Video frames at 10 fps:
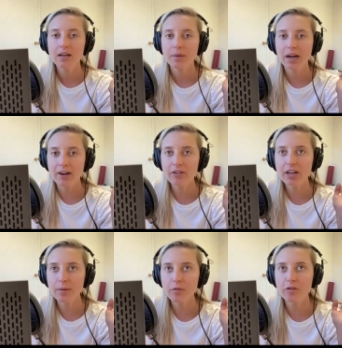but every
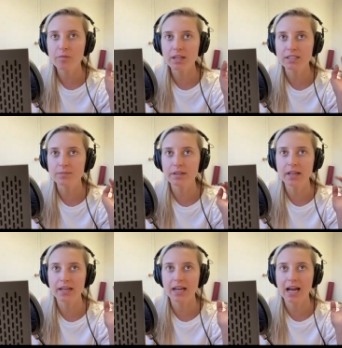couple of months be
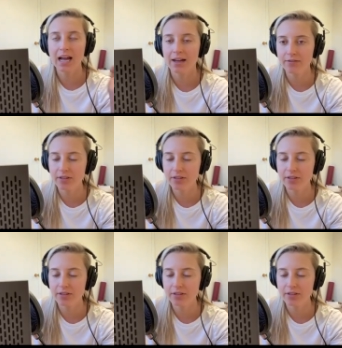like, have